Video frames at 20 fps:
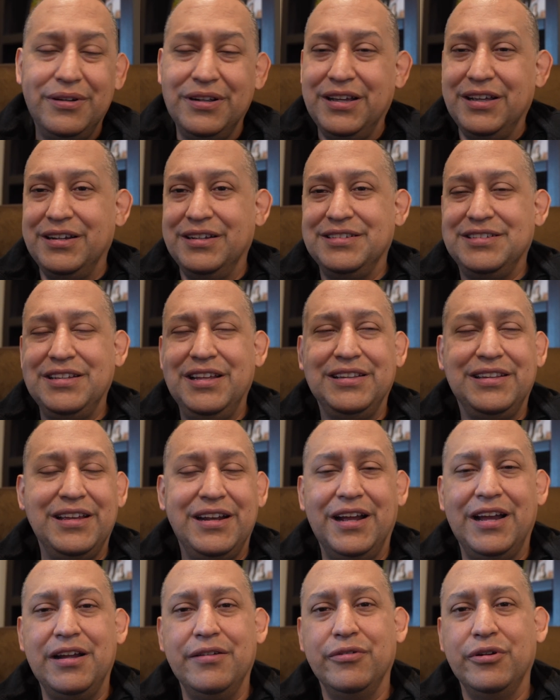And it's not that
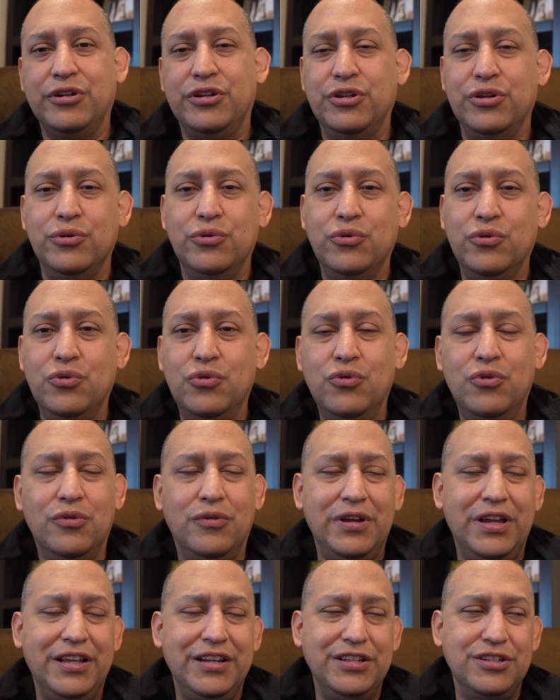I ever do
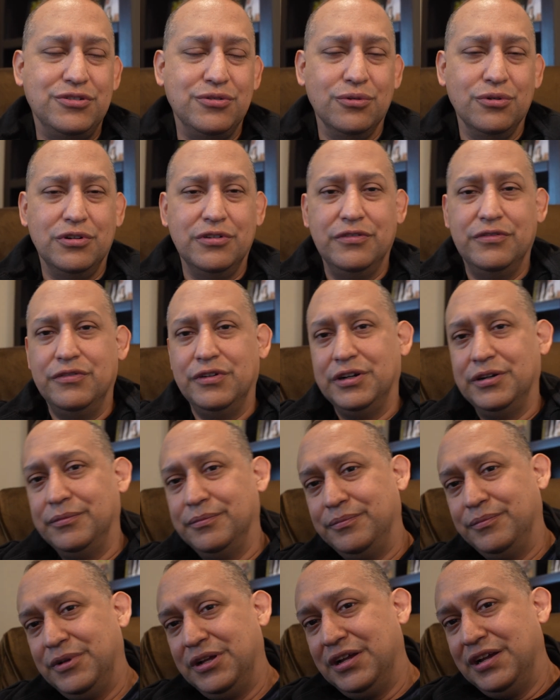any sort of
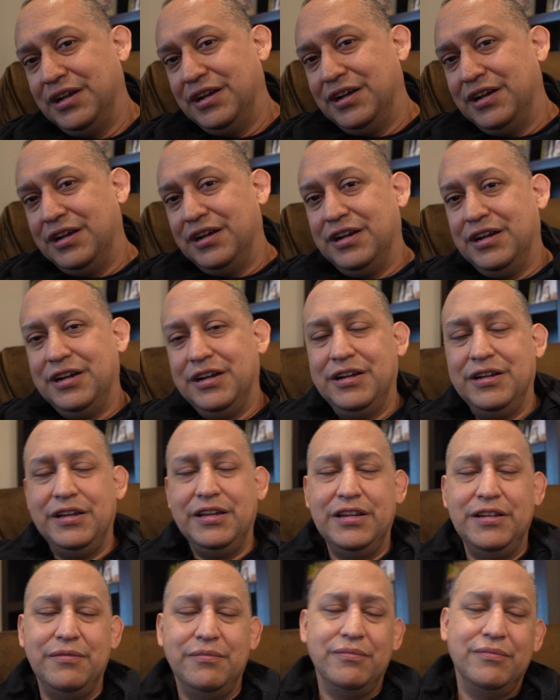
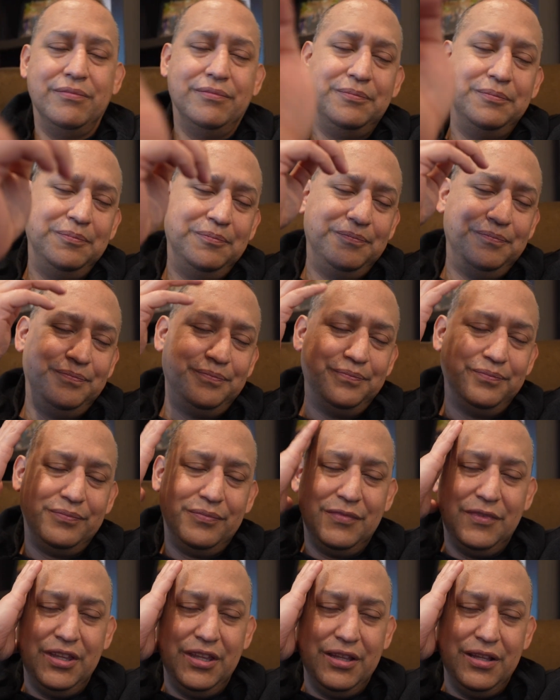any
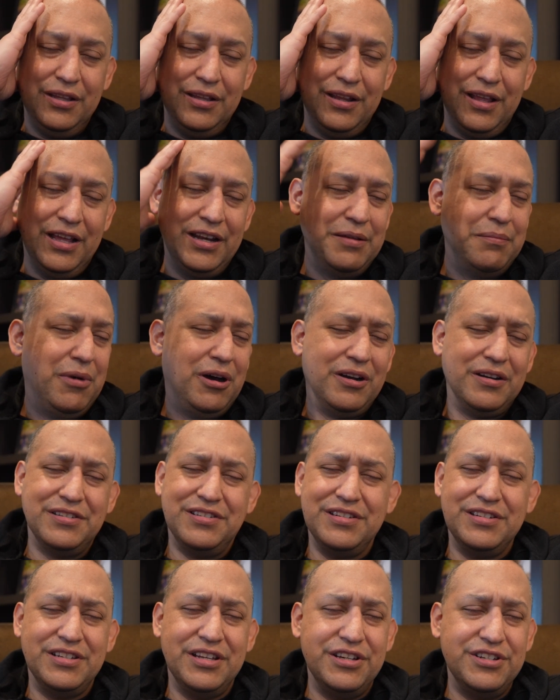any
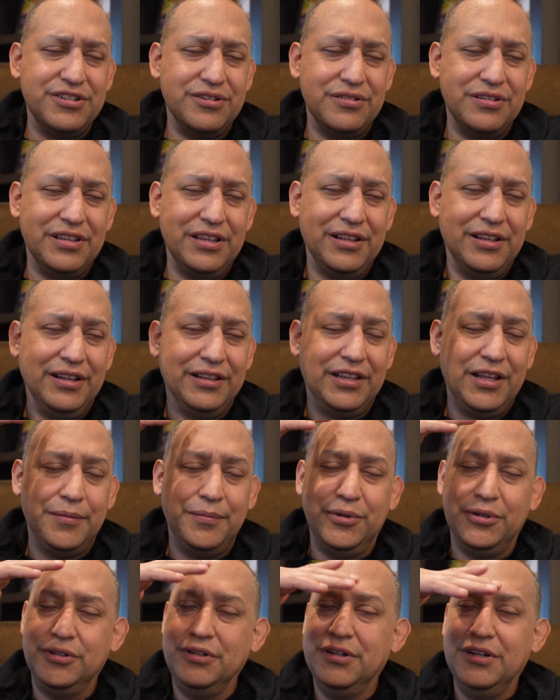monetization or anything like that,
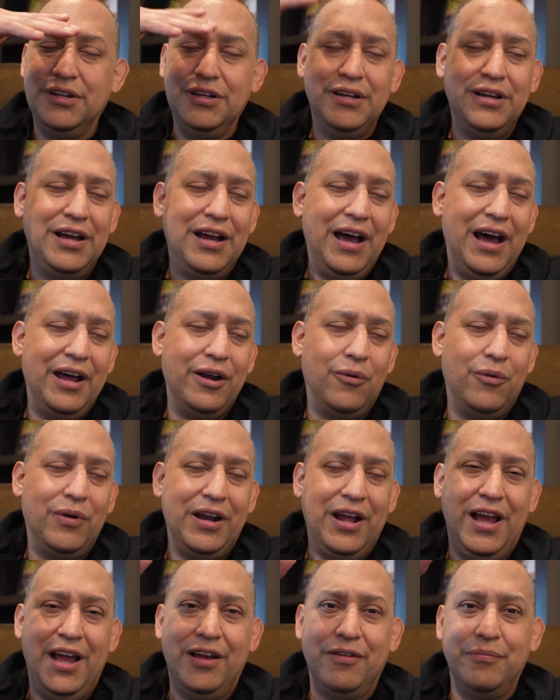but I don't want
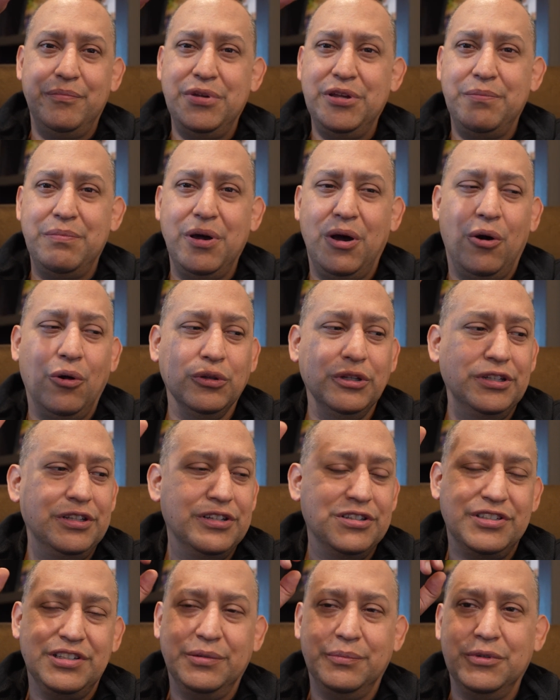to have be beholden to
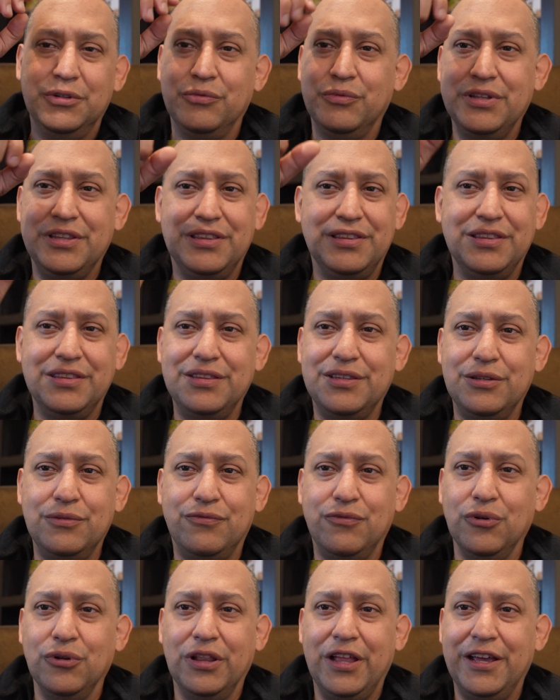someone with
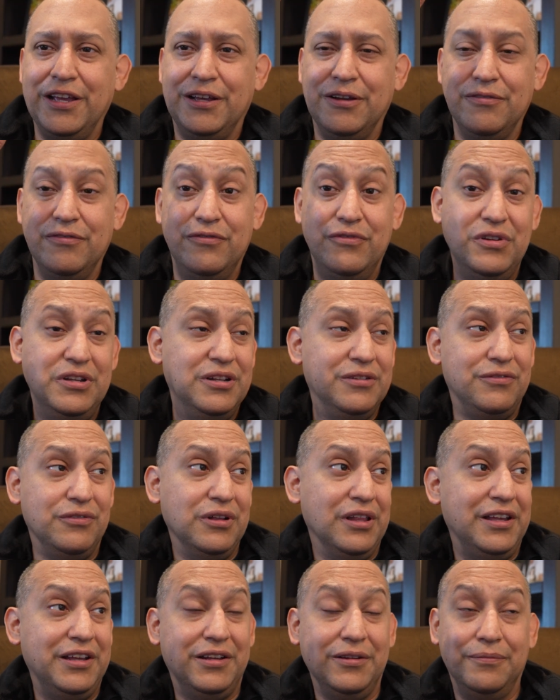for like
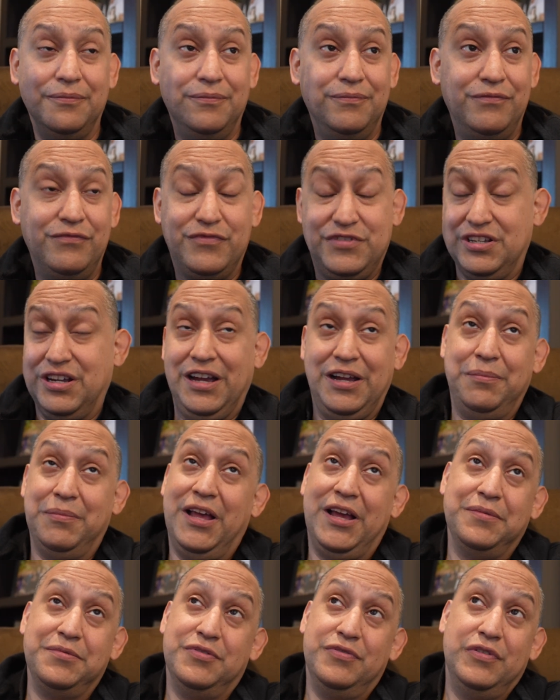a time
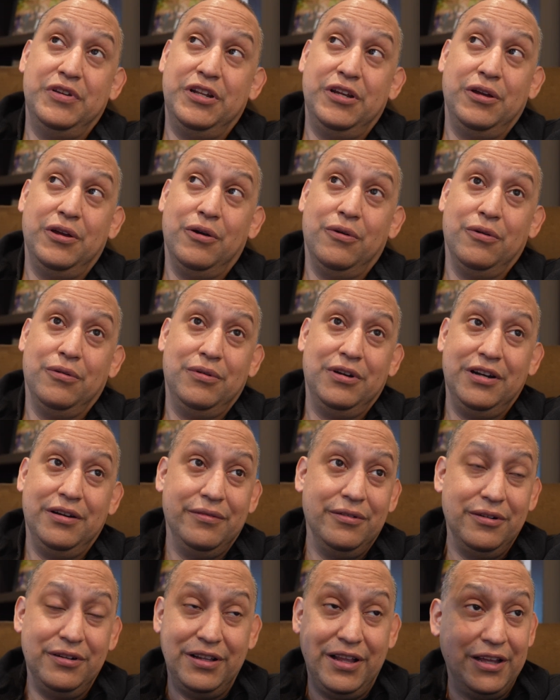lapse video or
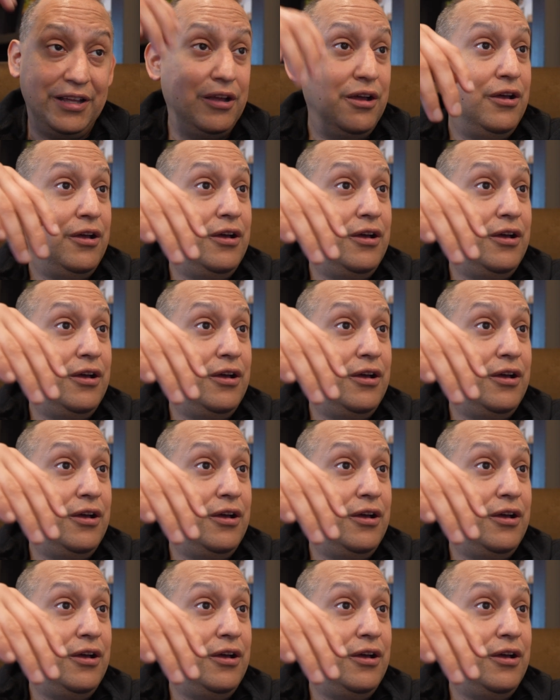whatever, and like